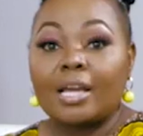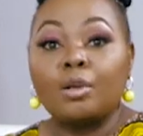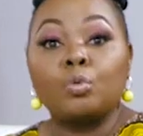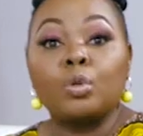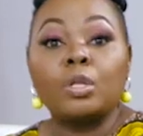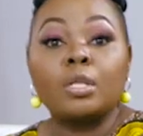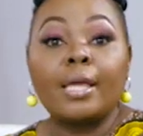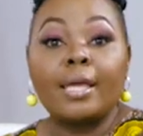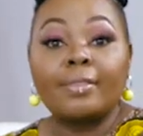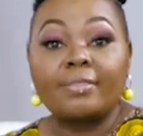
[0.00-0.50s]
And
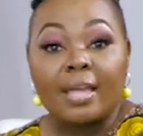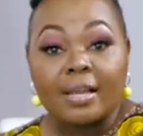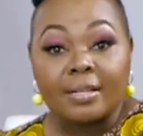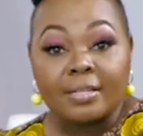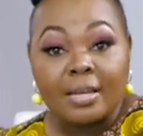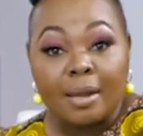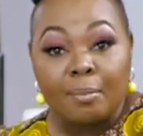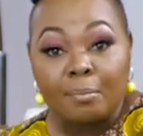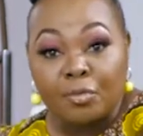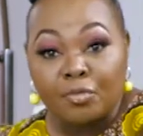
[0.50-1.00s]
we'll get that
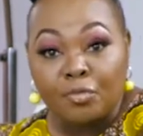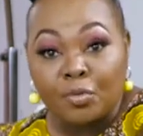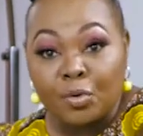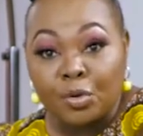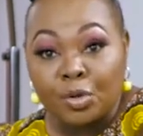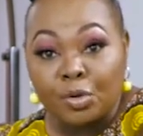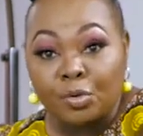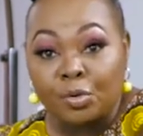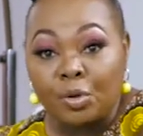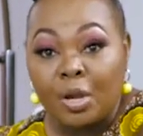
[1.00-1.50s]
number for
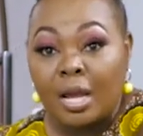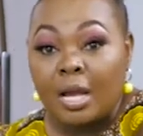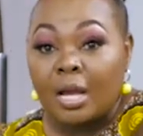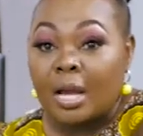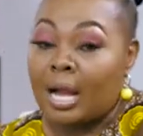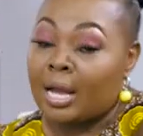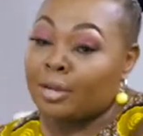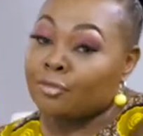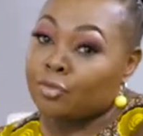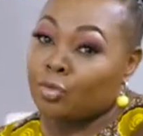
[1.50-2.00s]
you.
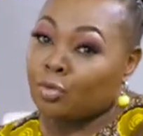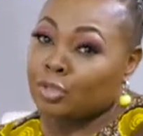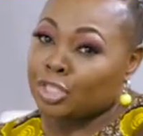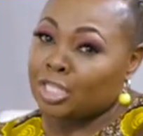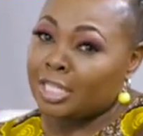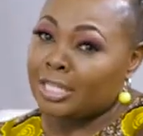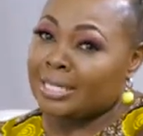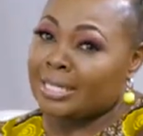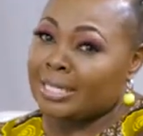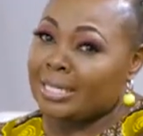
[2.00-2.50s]

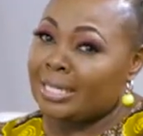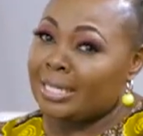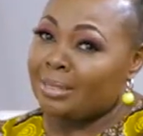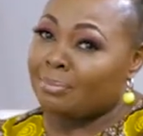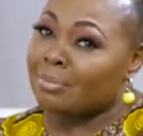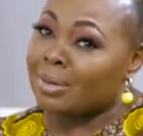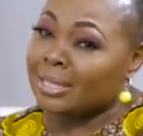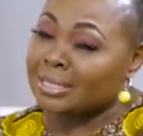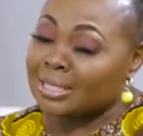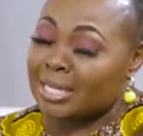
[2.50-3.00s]
Unfortunately,
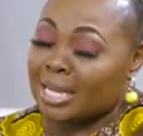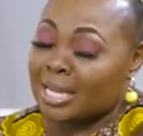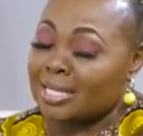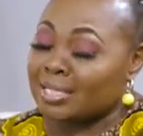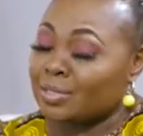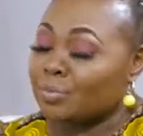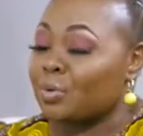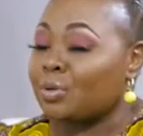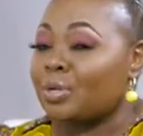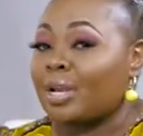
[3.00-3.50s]
much
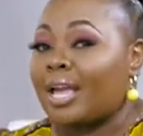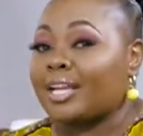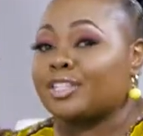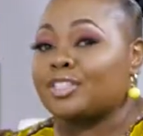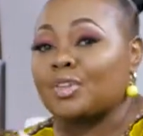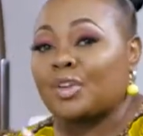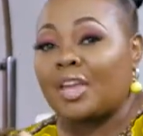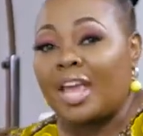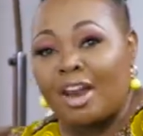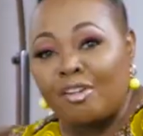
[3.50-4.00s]
as we would like
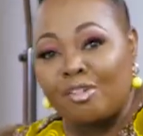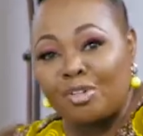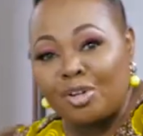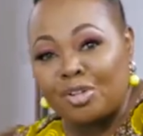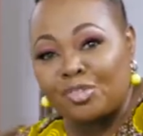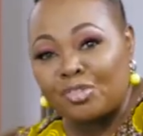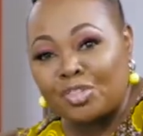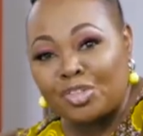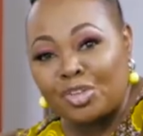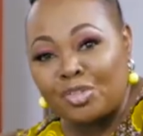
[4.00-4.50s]
to carry
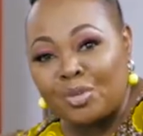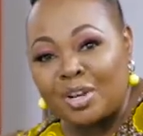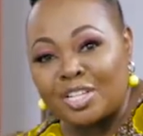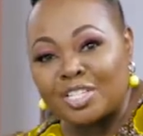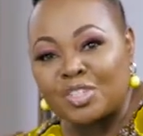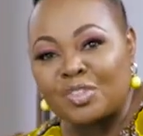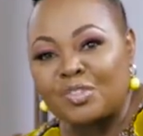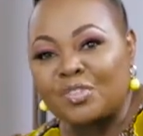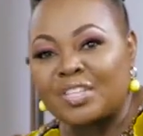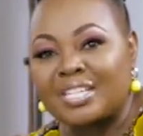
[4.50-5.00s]
on for the
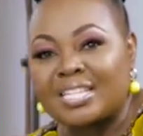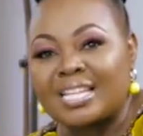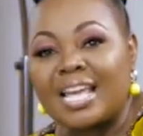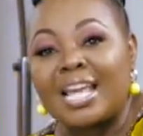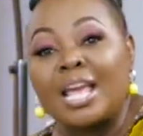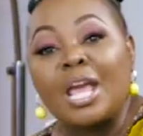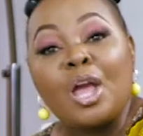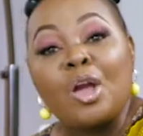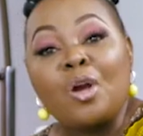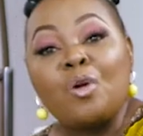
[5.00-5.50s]
rest of the
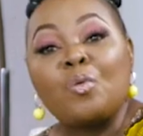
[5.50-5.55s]
day,